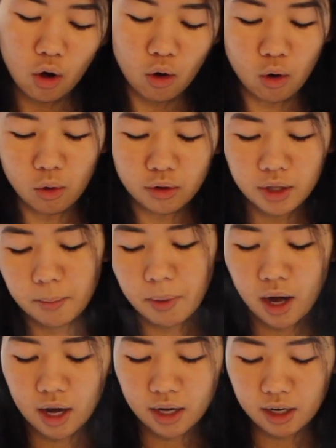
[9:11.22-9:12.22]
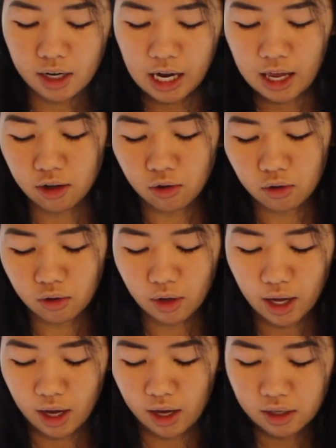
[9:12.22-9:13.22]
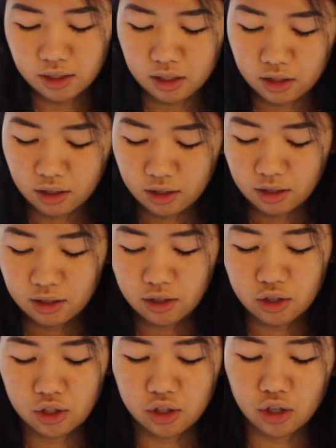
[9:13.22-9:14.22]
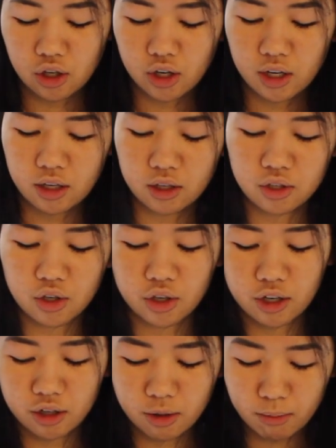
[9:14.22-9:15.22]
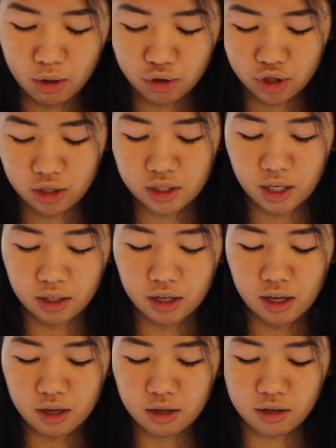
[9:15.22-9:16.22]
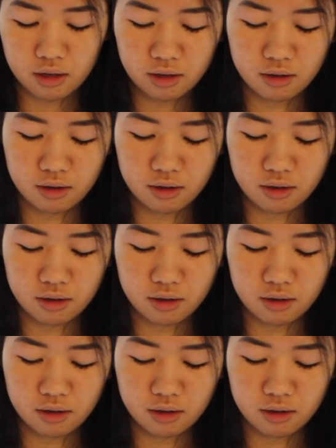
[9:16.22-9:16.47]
hold the pot at an angle and stir in a circular motion technique.